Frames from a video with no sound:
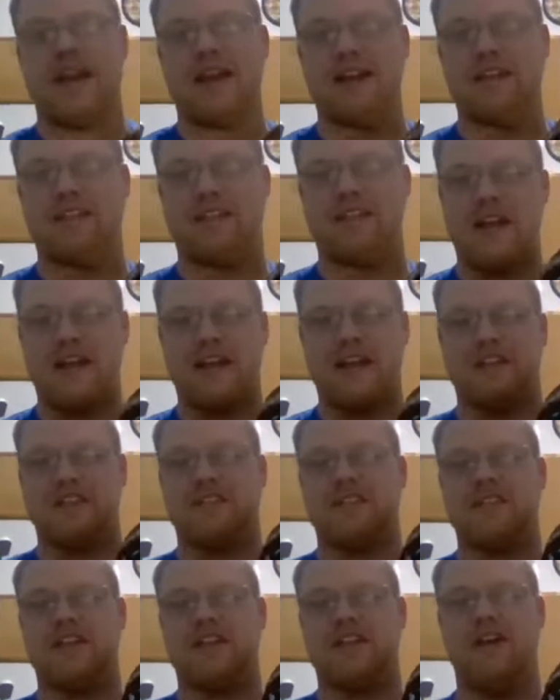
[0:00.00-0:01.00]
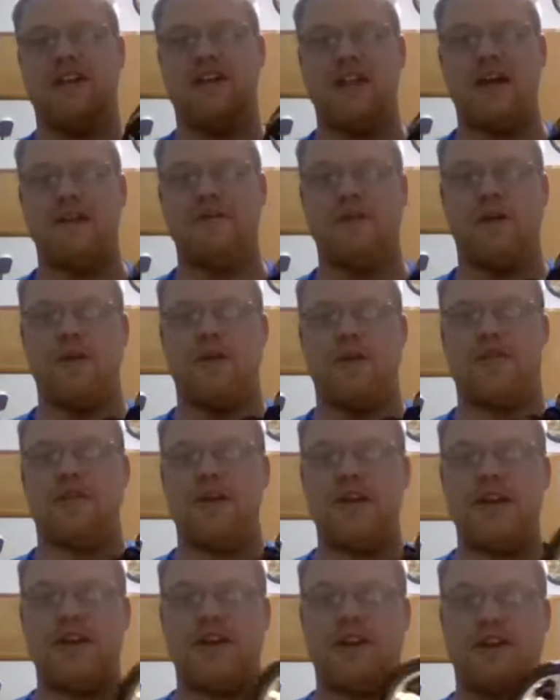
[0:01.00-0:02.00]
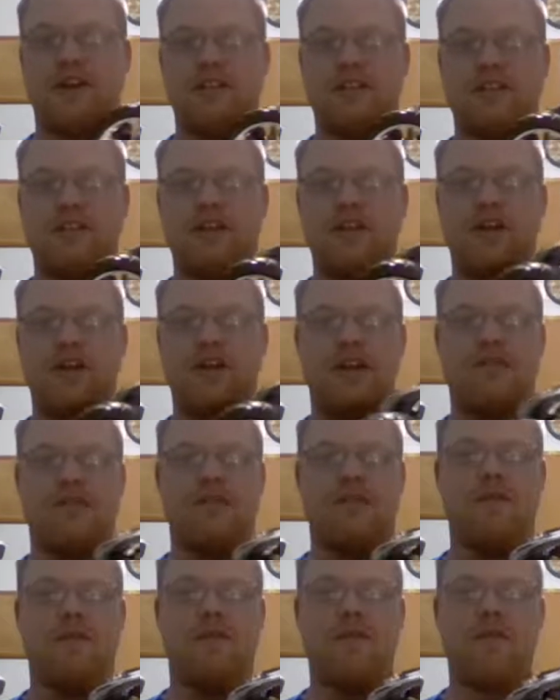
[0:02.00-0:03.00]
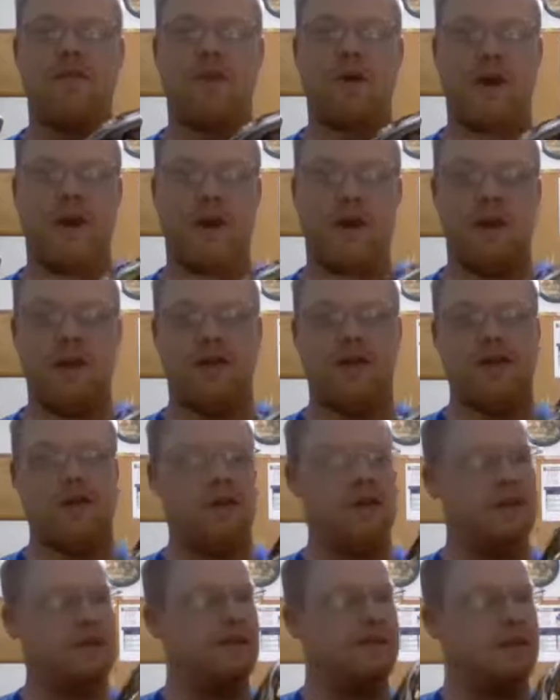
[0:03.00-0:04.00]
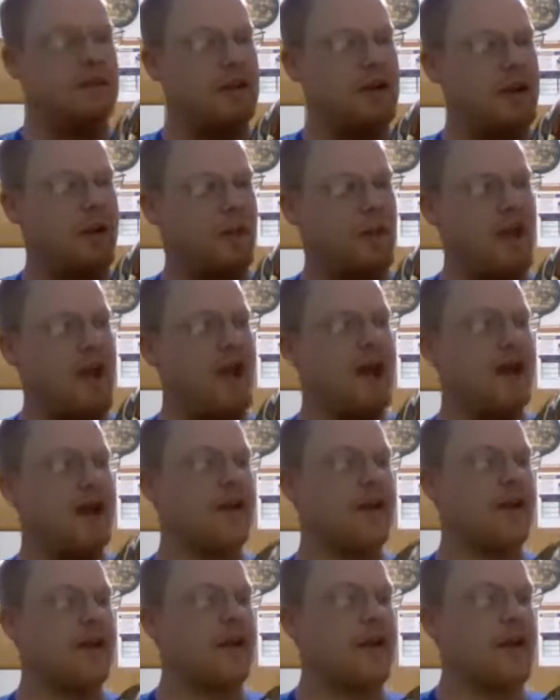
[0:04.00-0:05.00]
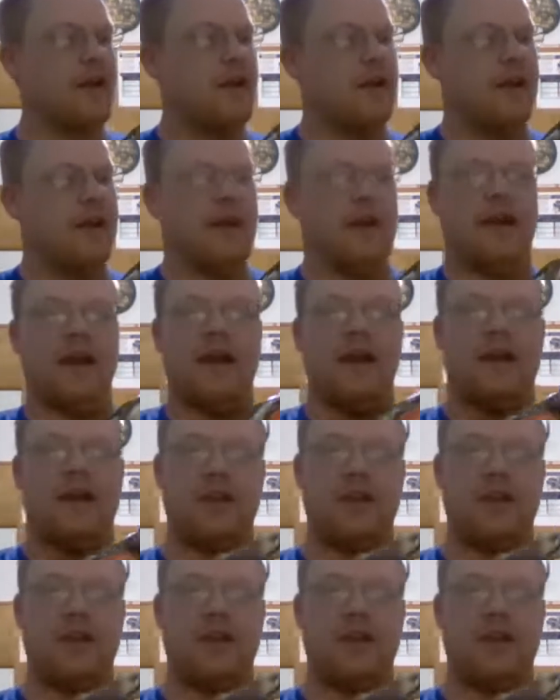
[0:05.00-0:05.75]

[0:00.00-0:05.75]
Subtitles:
it's like a skill level 3 or skill level 4, something like that. And you